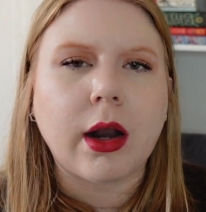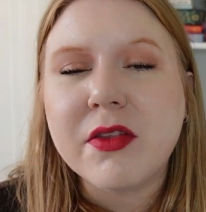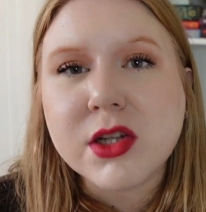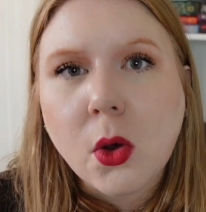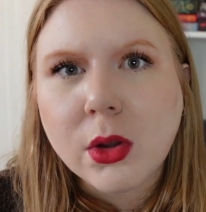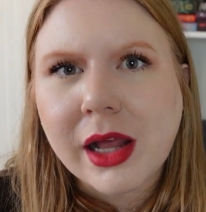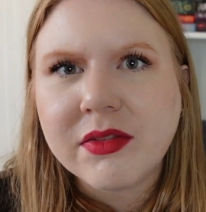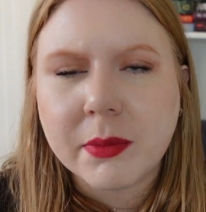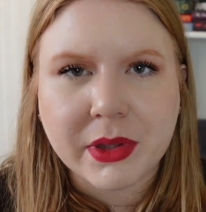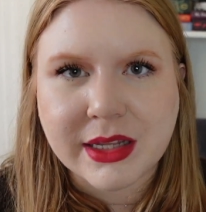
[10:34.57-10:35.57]
And there's a whole lot of
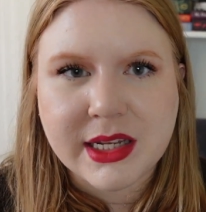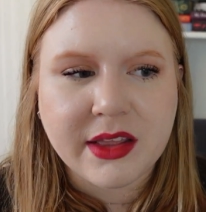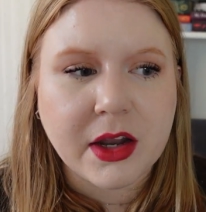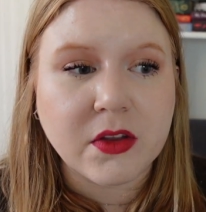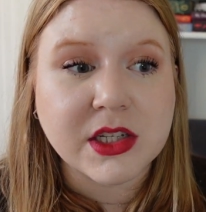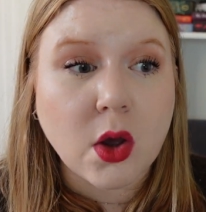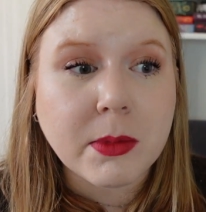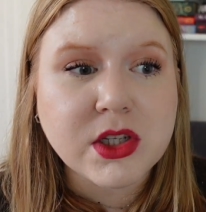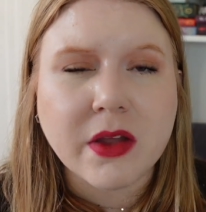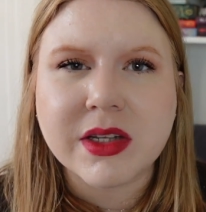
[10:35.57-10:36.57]
complexity there that's
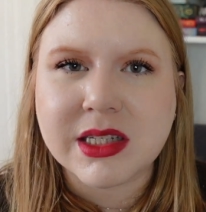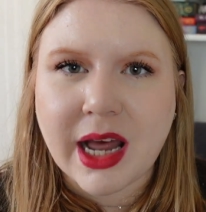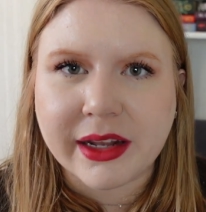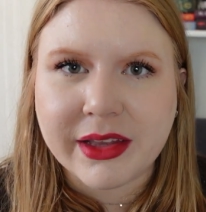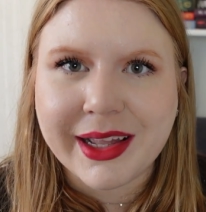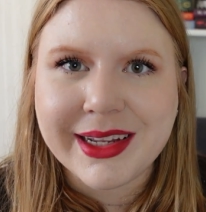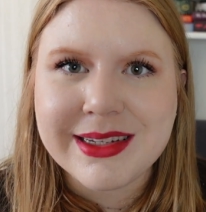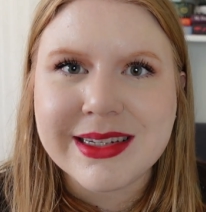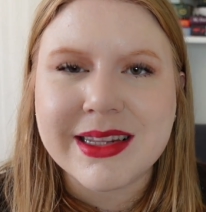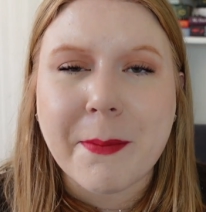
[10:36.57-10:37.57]
almost on the
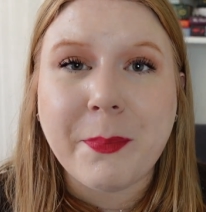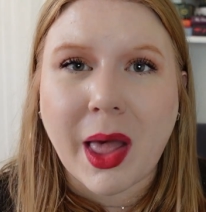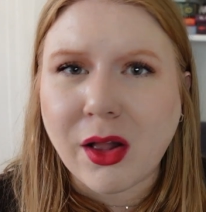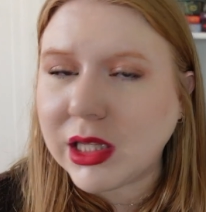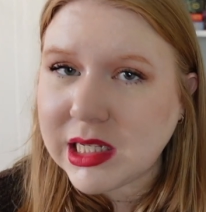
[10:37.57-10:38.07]
sidelines that Belle